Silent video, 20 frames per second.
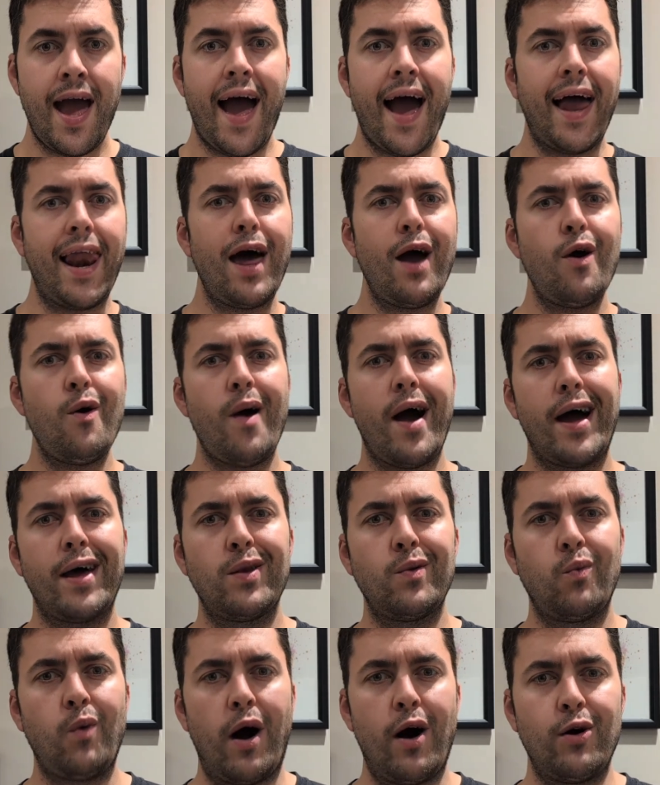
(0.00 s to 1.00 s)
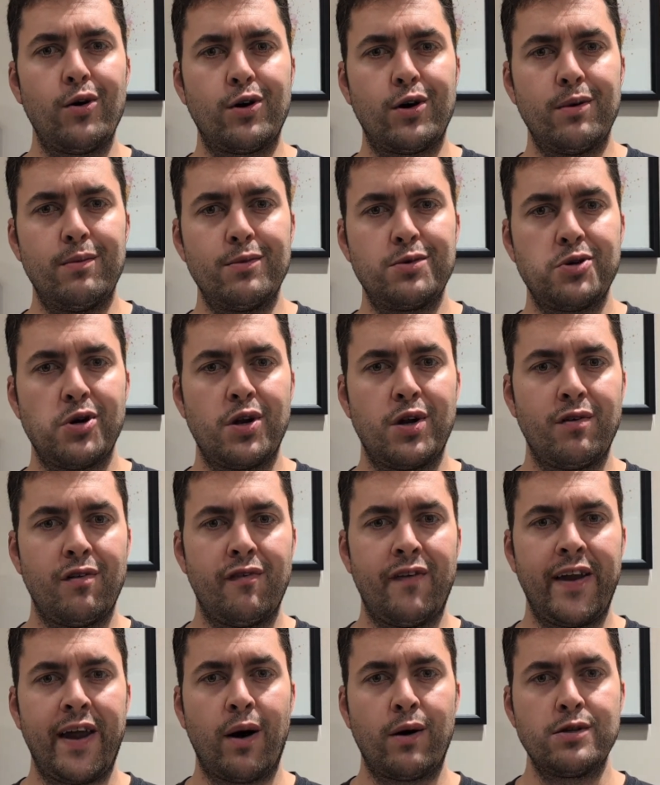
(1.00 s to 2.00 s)
Hello and welcome to another
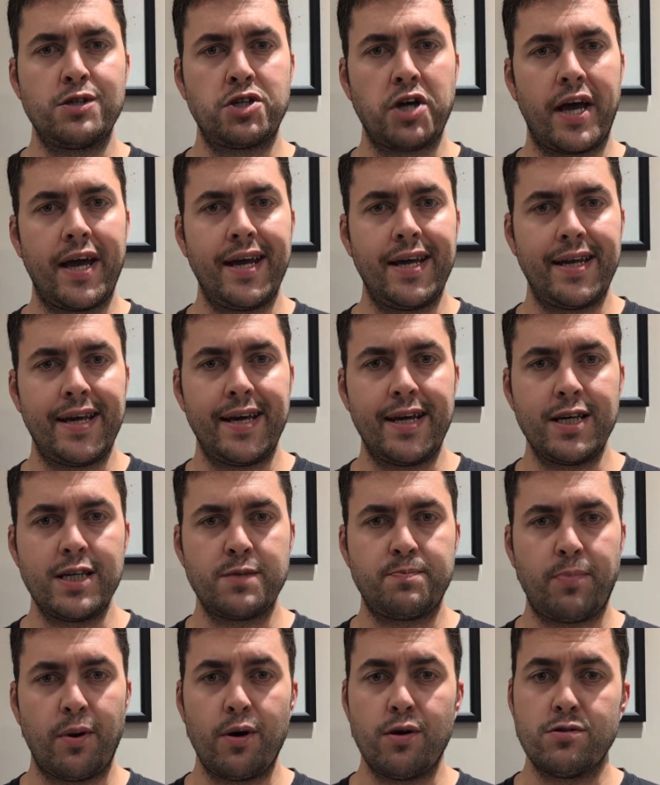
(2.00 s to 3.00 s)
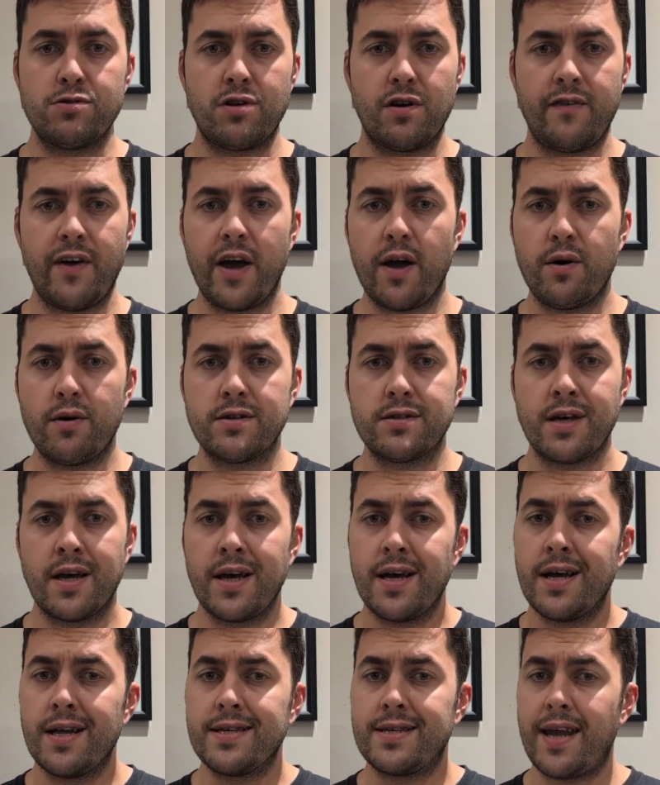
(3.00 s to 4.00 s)
video on JD's Booze Reviews.
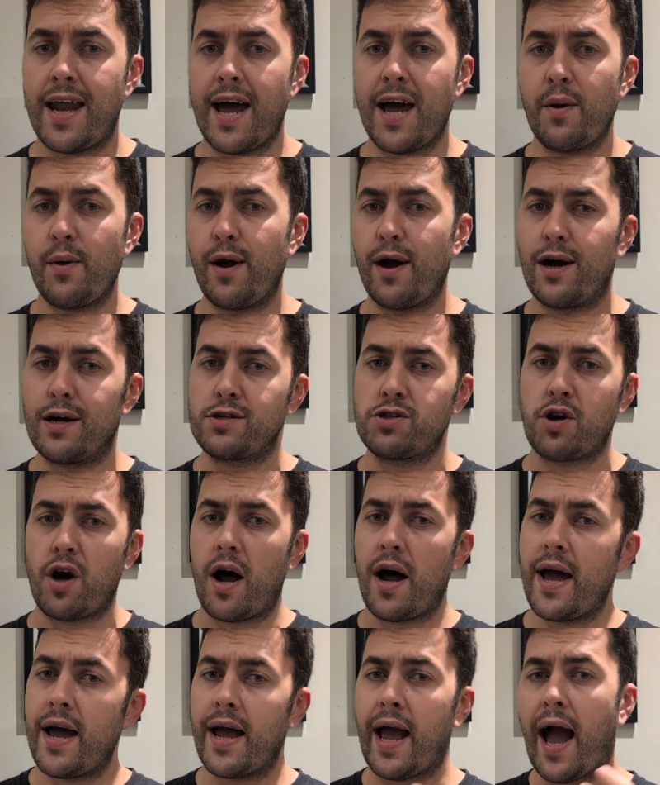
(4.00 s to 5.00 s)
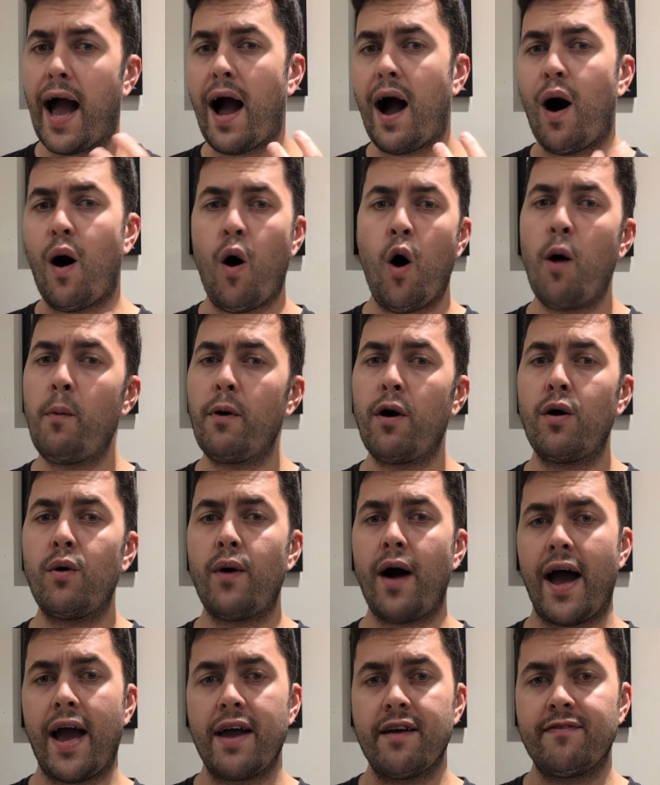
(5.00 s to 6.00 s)
Today we are trying out
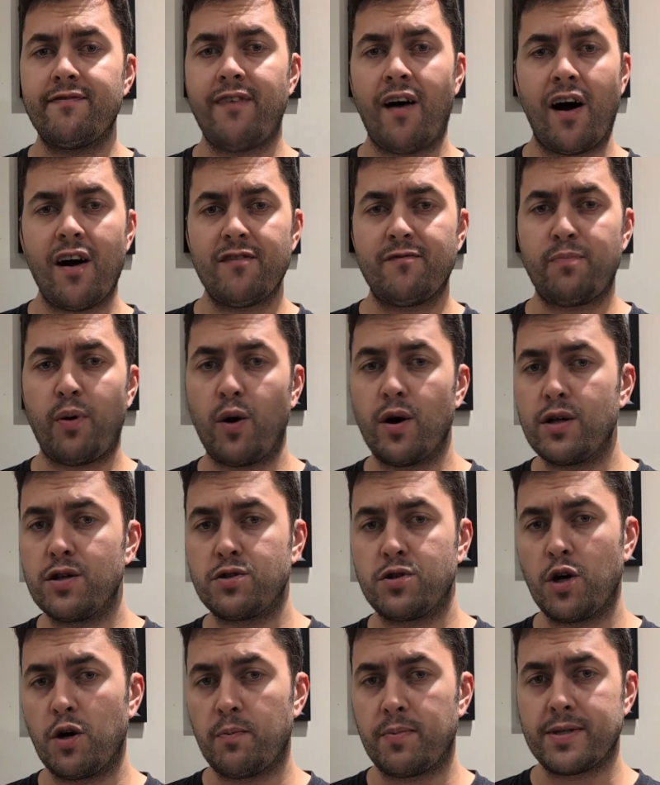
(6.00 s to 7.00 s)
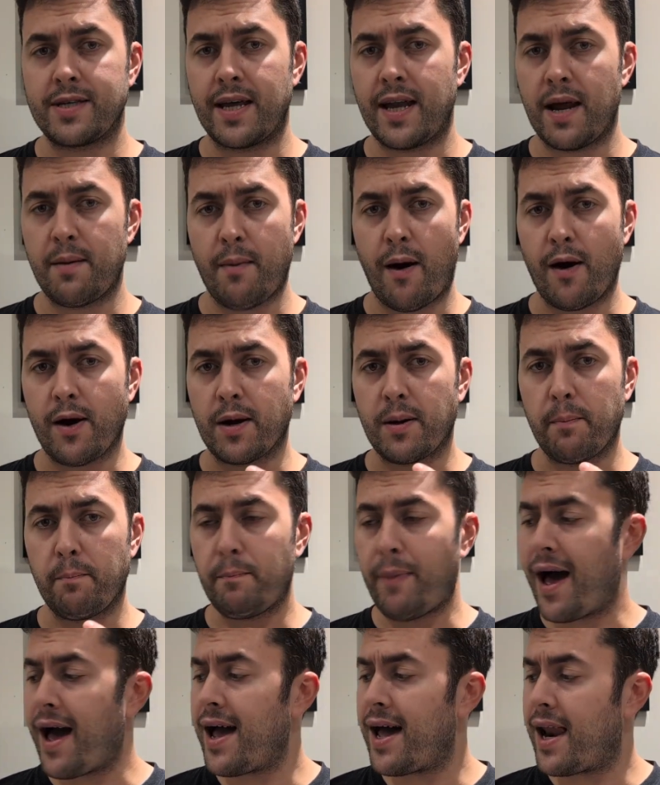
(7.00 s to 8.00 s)
Hubble, a 5.2% American
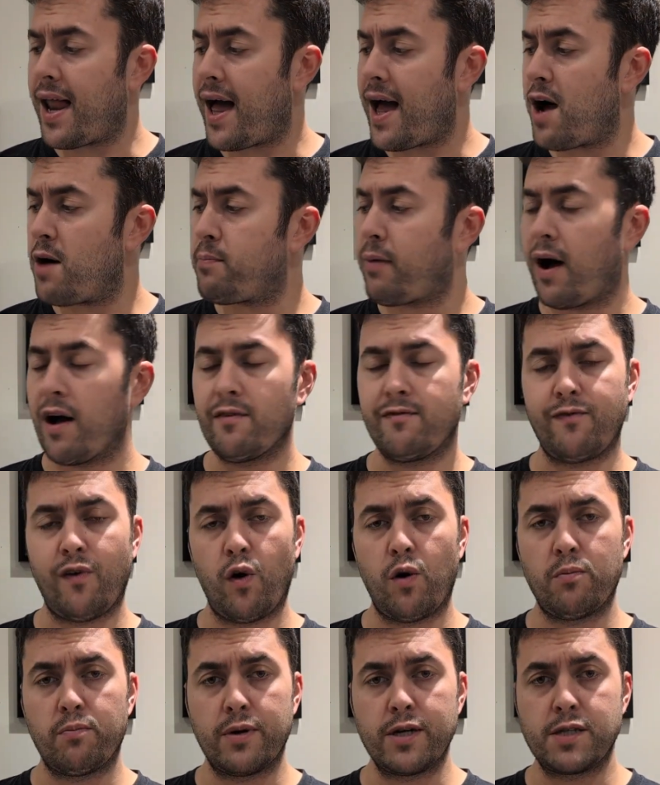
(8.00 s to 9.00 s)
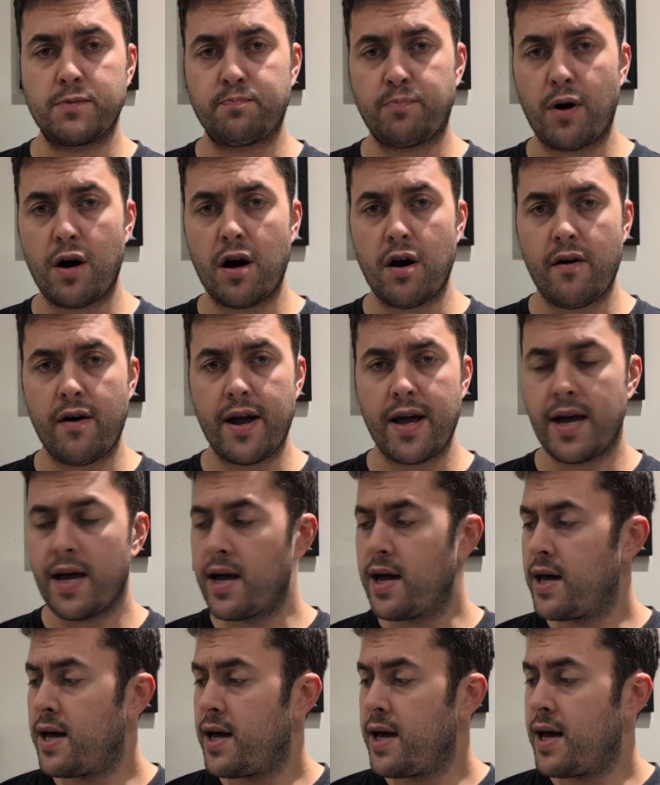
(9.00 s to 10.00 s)
Pale Ale by Thornbridge Brewery.